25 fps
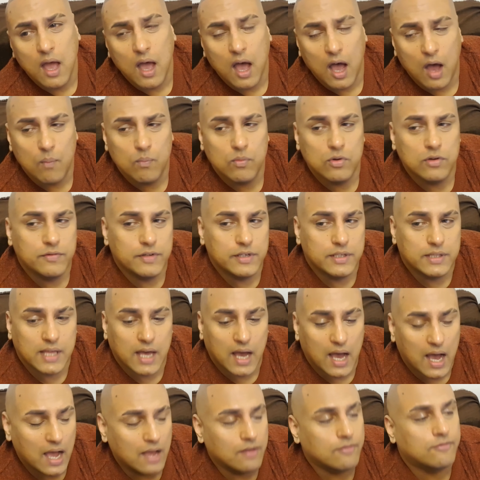A movie that
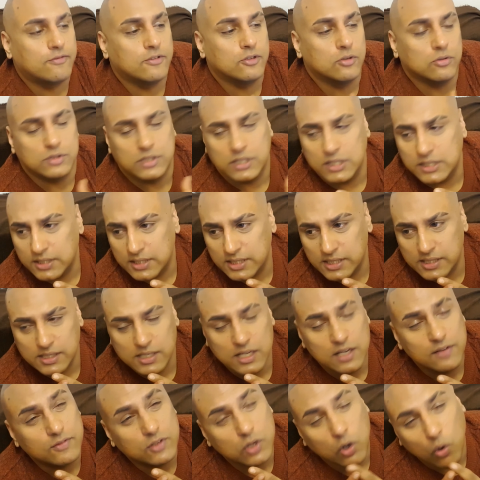I feel
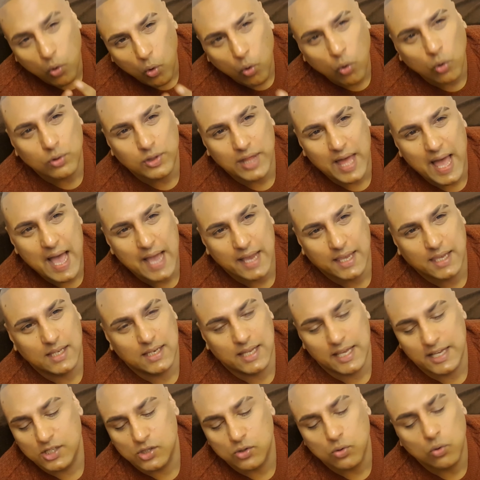deserved all the
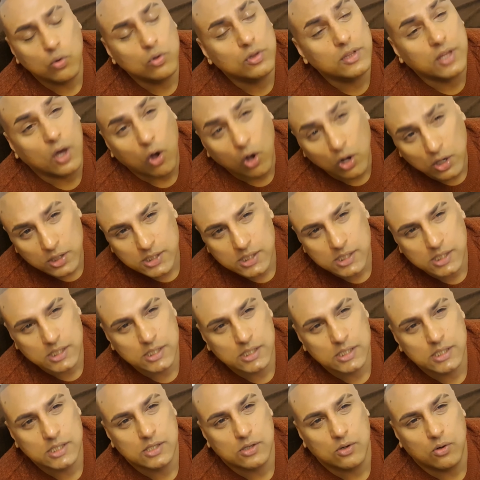accolades, all the
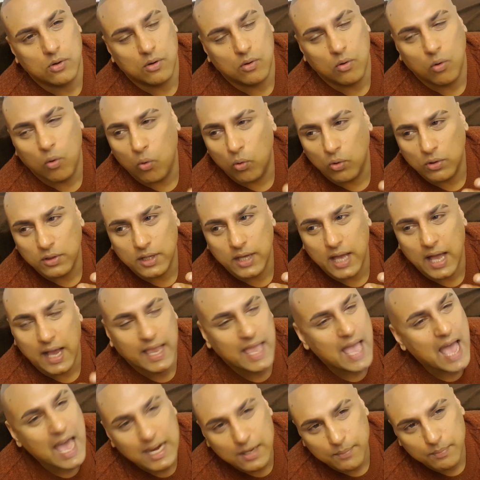Oscars, all the
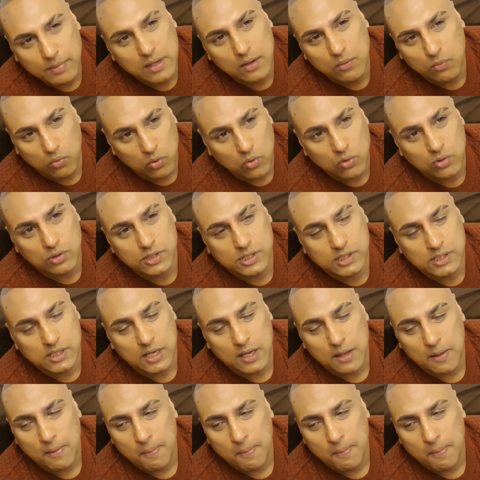Academy Awards.